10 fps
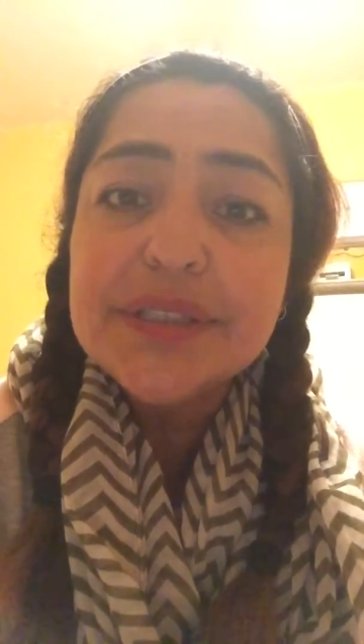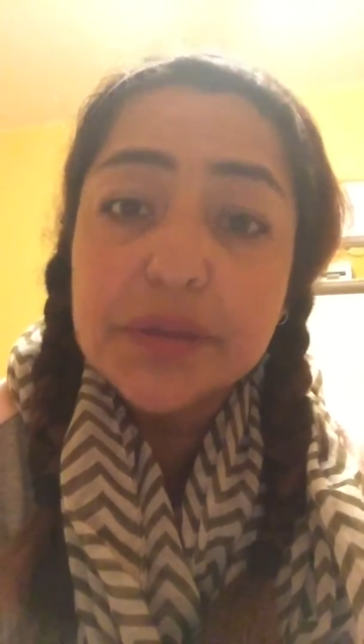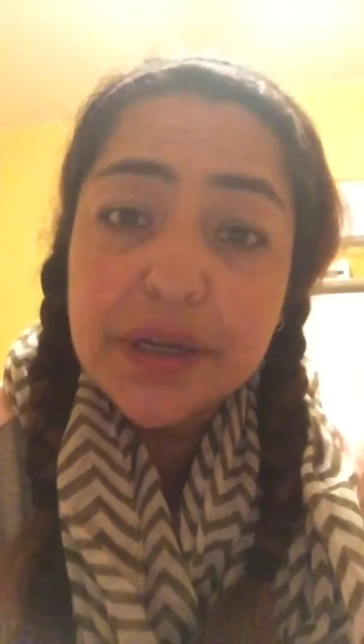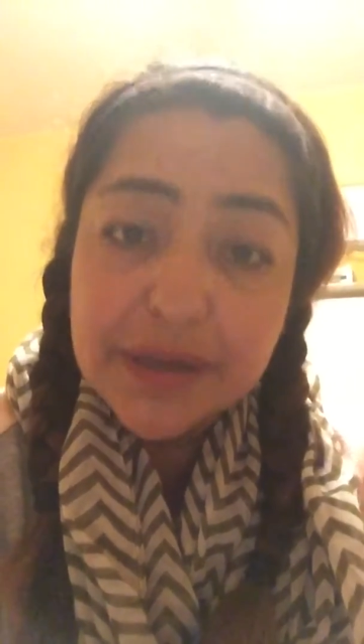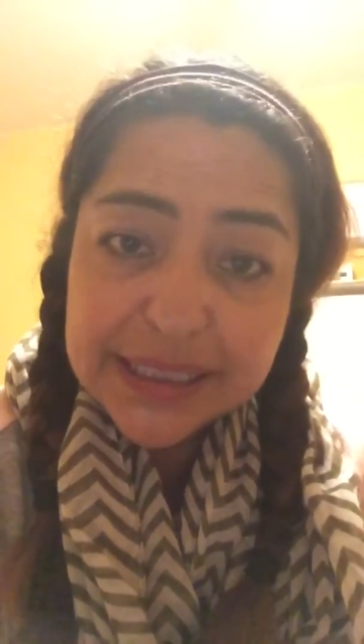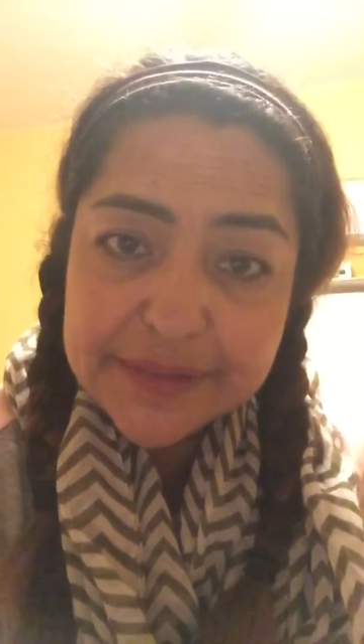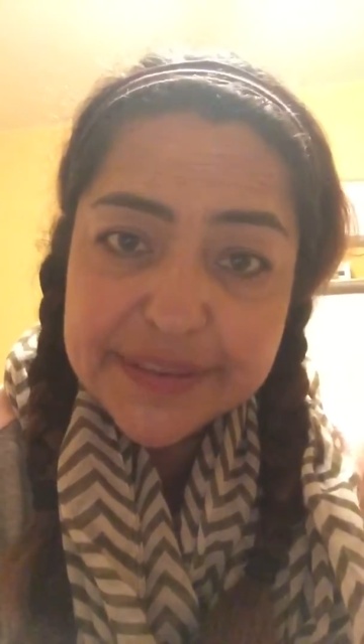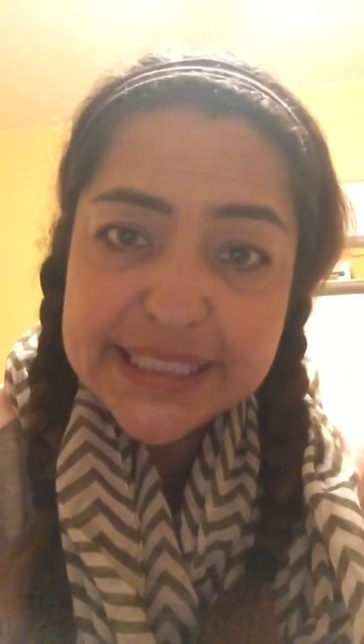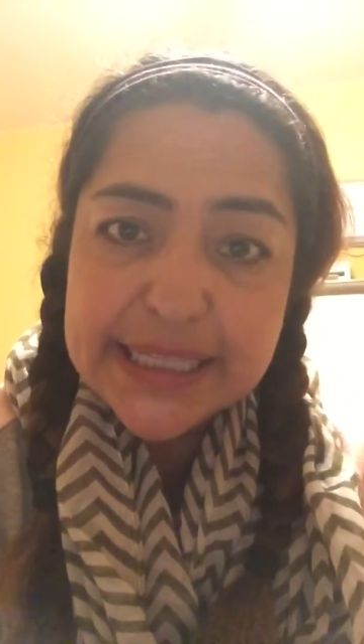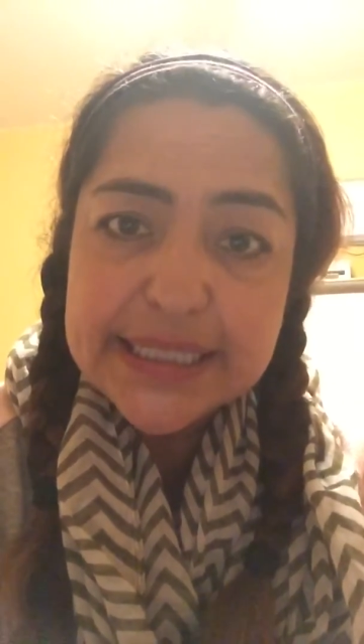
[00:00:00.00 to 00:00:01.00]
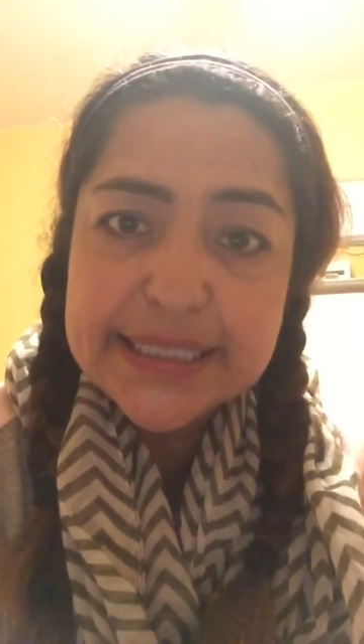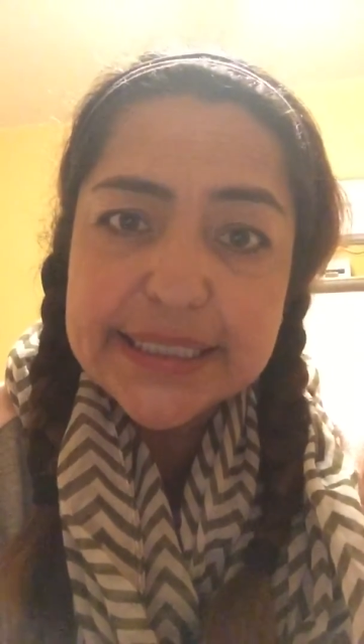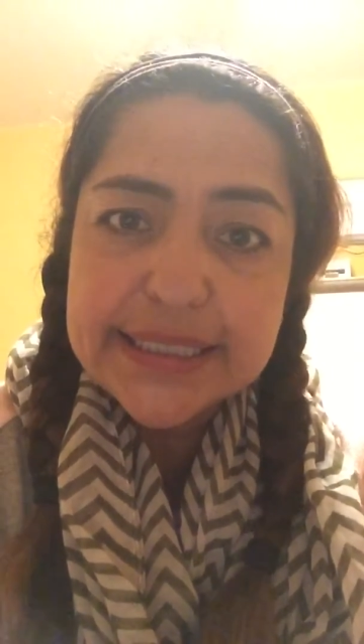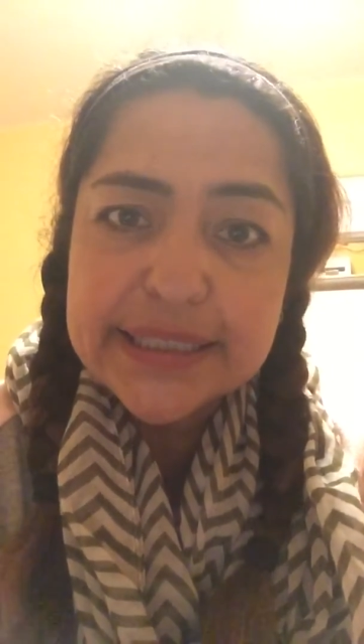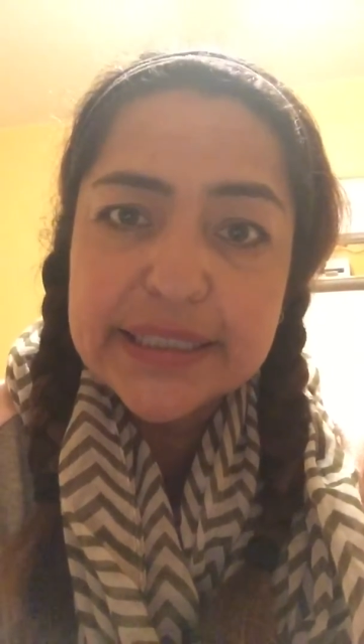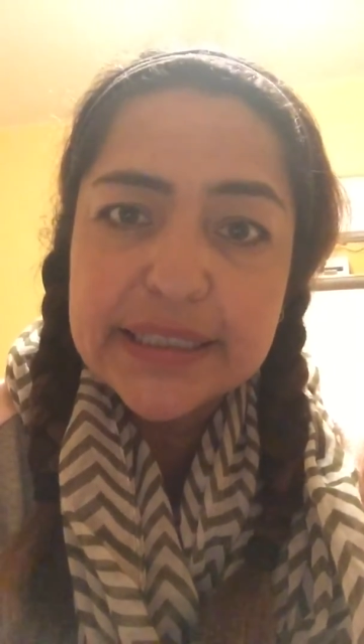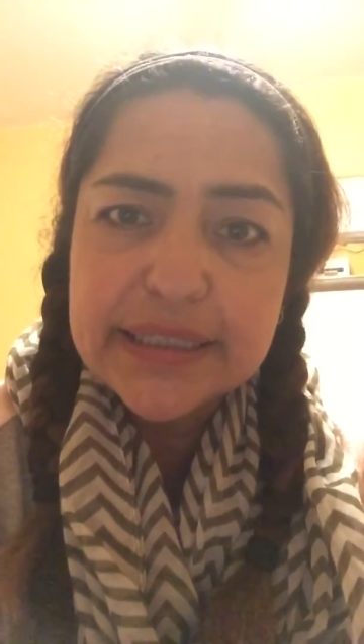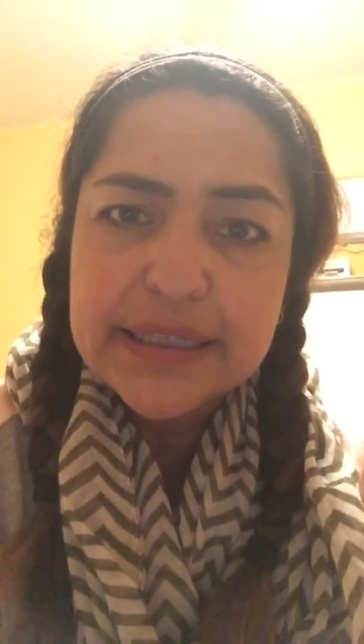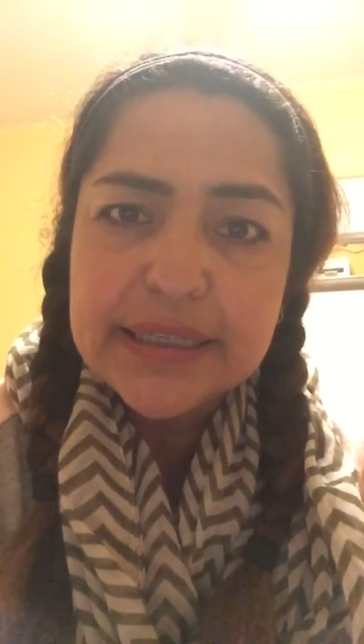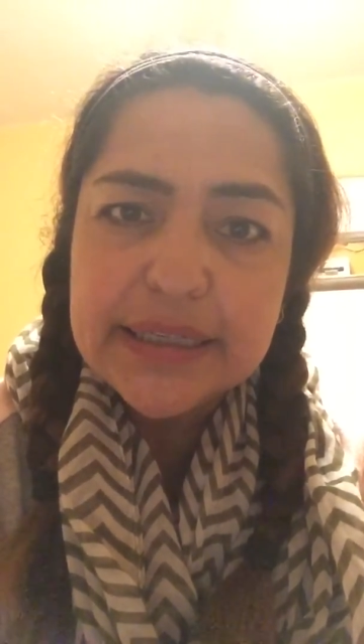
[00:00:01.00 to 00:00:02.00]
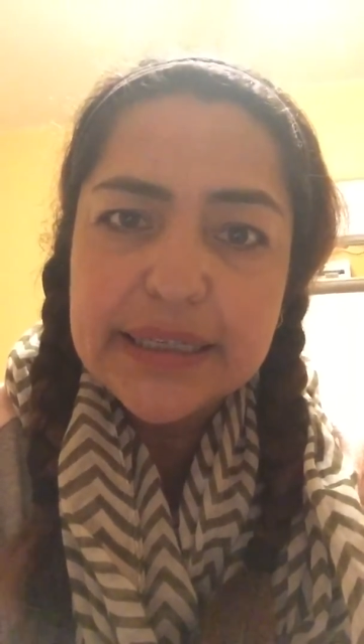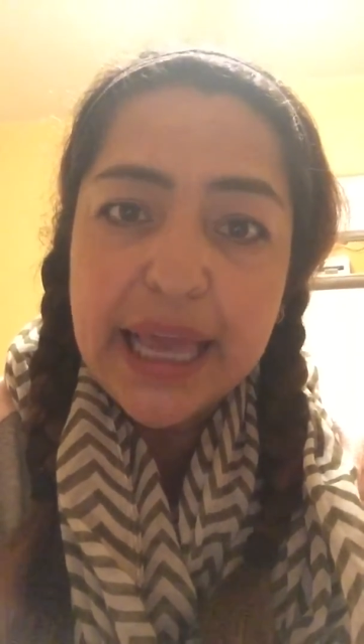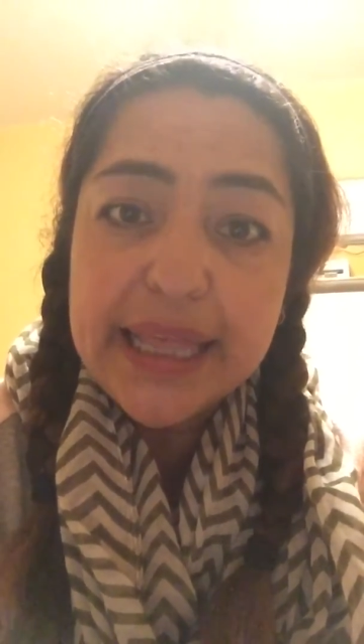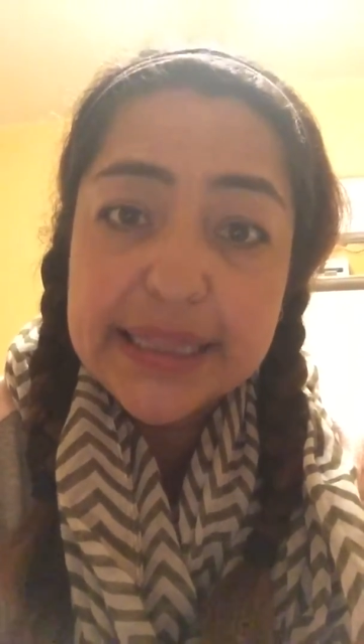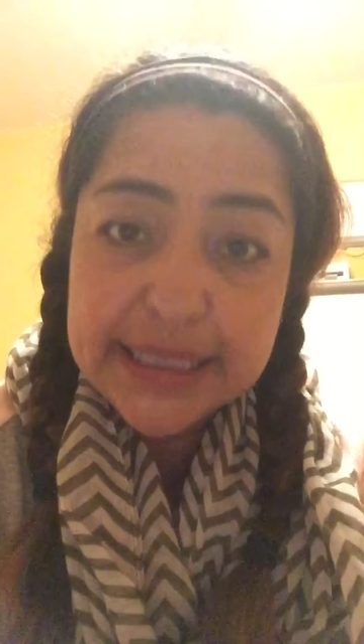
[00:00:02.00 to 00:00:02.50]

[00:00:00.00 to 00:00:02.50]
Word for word: so long lives this, and